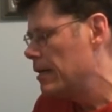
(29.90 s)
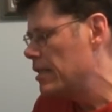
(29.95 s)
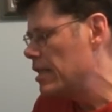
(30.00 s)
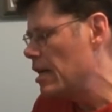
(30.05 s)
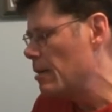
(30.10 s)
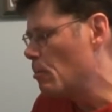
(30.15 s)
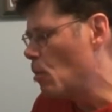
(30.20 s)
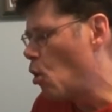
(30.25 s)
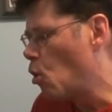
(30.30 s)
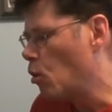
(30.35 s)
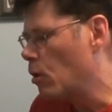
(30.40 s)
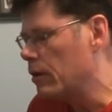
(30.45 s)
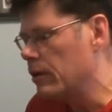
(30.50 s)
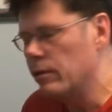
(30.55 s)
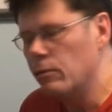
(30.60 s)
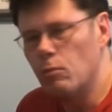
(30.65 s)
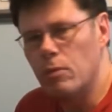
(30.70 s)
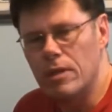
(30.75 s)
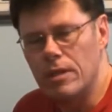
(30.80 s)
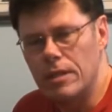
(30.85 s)
Tim
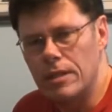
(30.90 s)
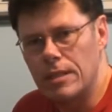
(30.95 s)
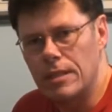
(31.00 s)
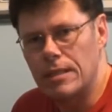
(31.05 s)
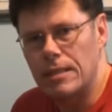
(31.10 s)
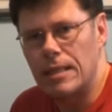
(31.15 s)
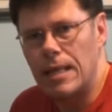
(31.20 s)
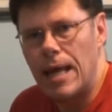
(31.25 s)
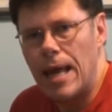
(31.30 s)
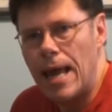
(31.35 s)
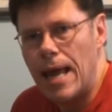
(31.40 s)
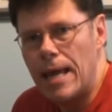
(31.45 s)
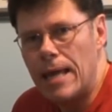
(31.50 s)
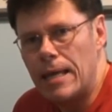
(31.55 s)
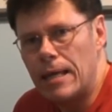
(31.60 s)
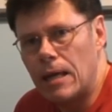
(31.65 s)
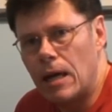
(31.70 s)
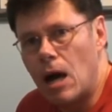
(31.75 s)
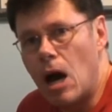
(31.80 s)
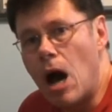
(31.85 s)
Horton was
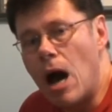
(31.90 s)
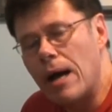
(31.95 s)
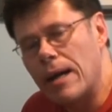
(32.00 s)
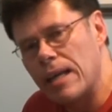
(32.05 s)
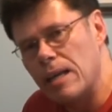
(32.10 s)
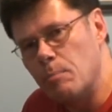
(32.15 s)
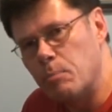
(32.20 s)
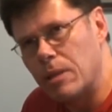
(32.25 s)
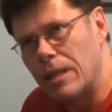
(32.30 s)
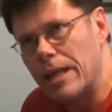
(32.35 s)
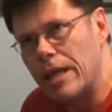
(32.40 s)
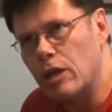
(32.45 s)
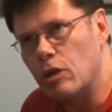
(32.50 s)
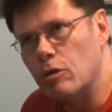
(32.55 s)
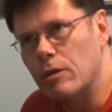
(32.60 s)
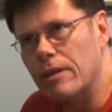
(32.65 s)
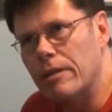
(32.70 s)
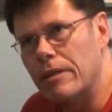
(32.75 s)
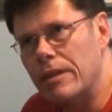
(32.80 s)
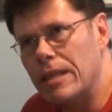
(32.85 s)
a hockey
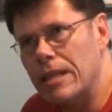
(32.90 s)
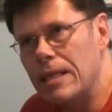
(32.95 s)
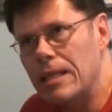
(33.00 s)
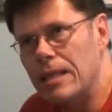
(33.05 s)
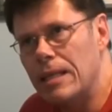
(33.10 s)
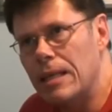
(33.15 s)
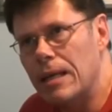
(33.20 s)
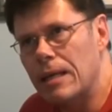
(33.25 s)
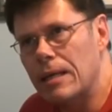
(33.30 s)
player in the